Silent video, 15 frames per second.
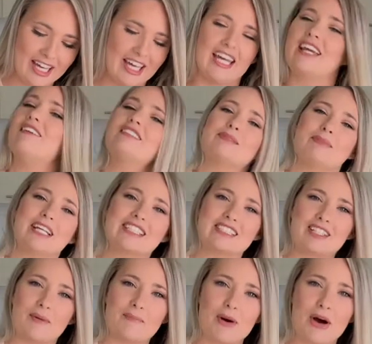it gives me a
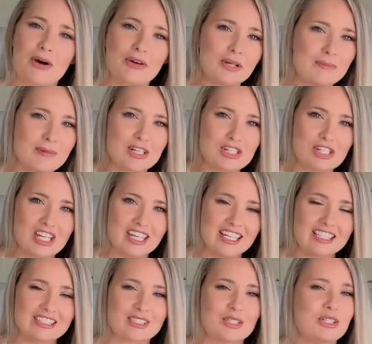small commission
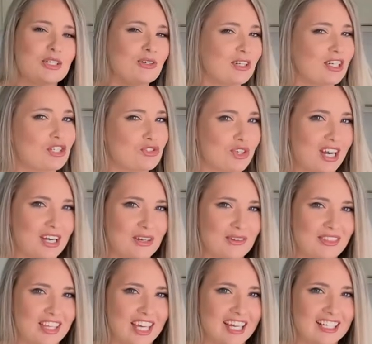so you get to try new
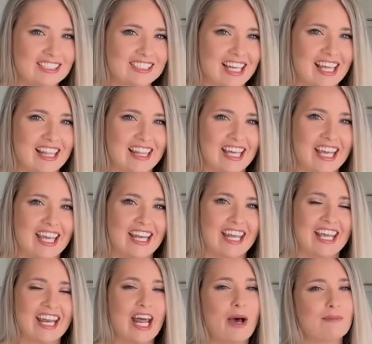things and then
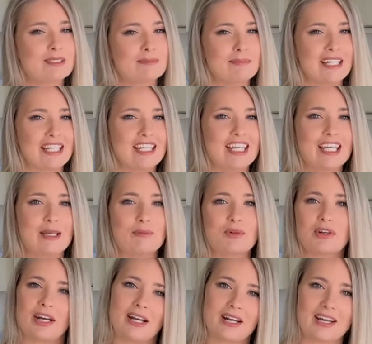it helps me keep
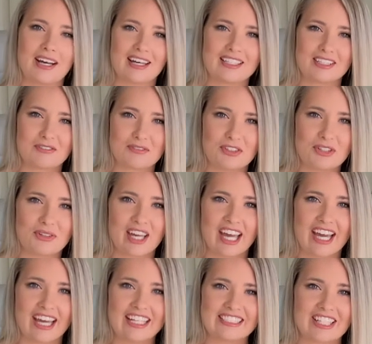creating content for you
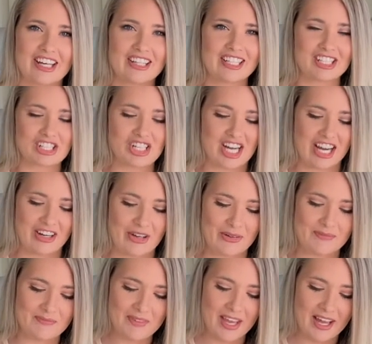guys on this channel.
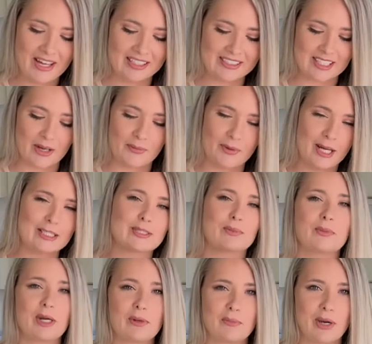So it's a
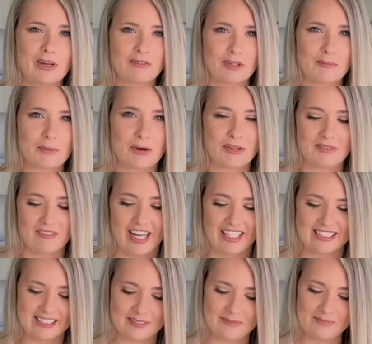win-win for the both of us.
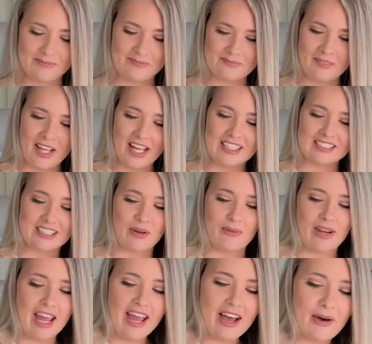So
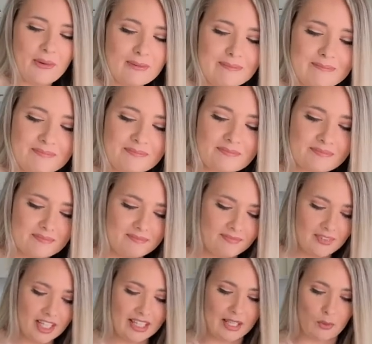now
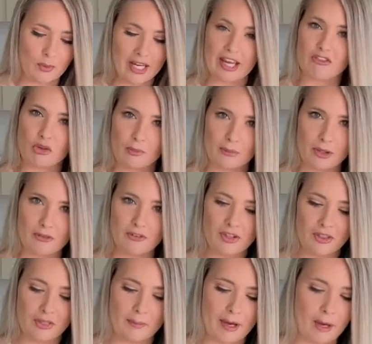that we have removed
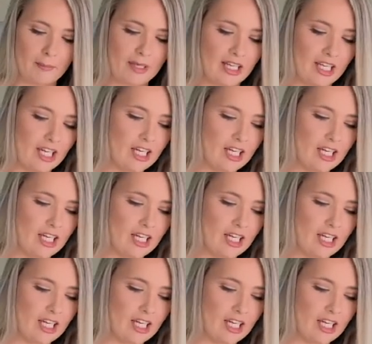the pumpkin